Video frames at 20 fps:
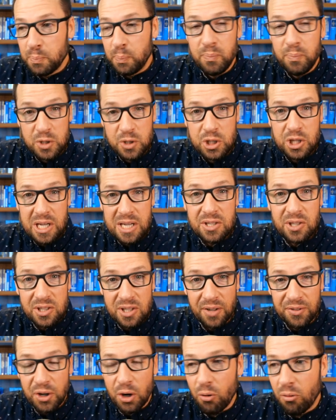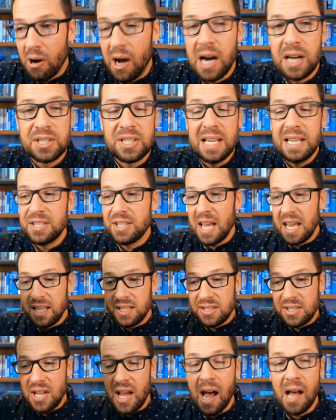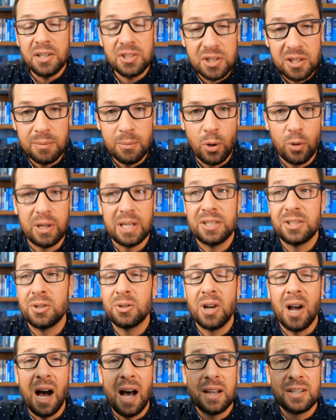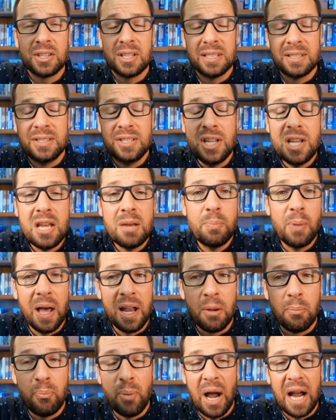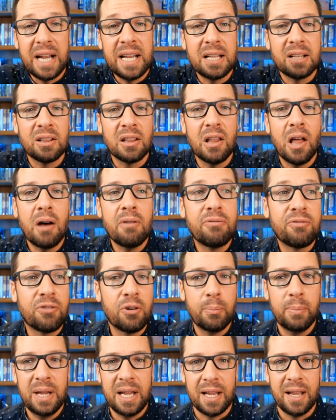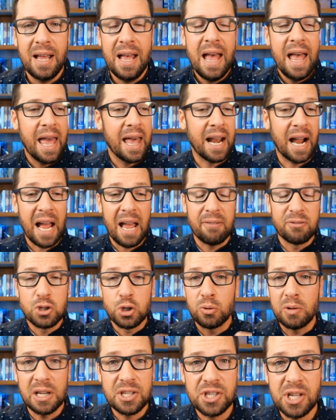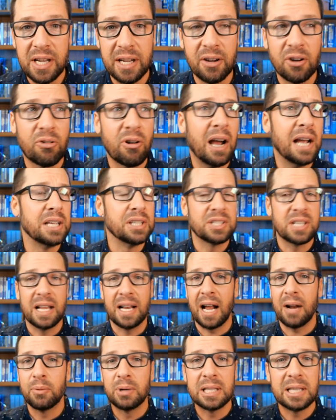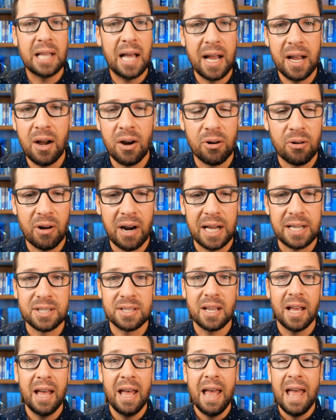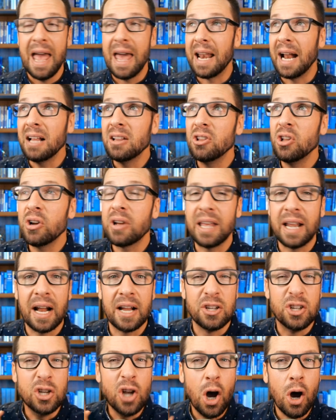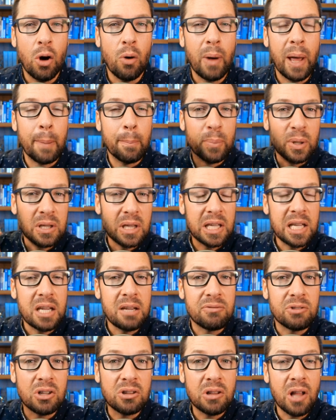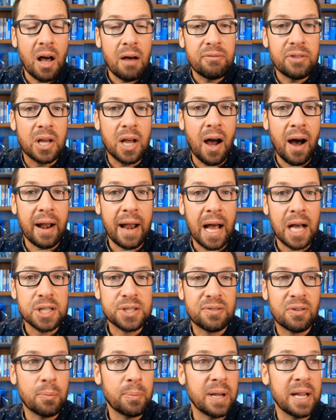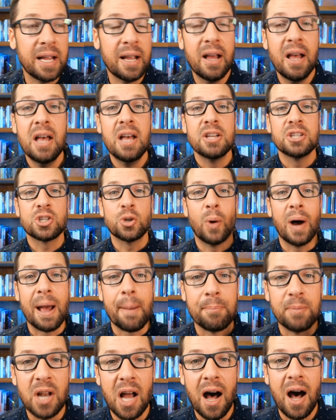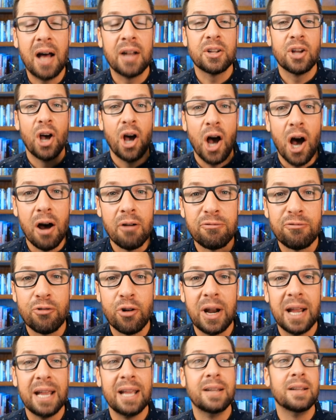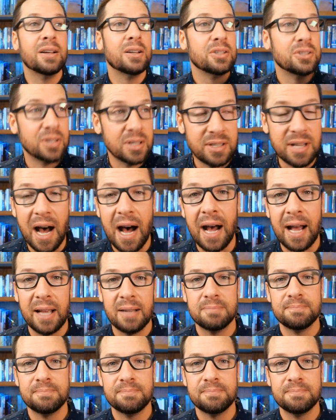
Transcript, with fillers: Jesus on the cross is a testimony to God's deep and abiding love for me. And I have trusted in Christ, and I rely on Christ, and I look and I know and believe the love that God has for me, so I am not afraid to die.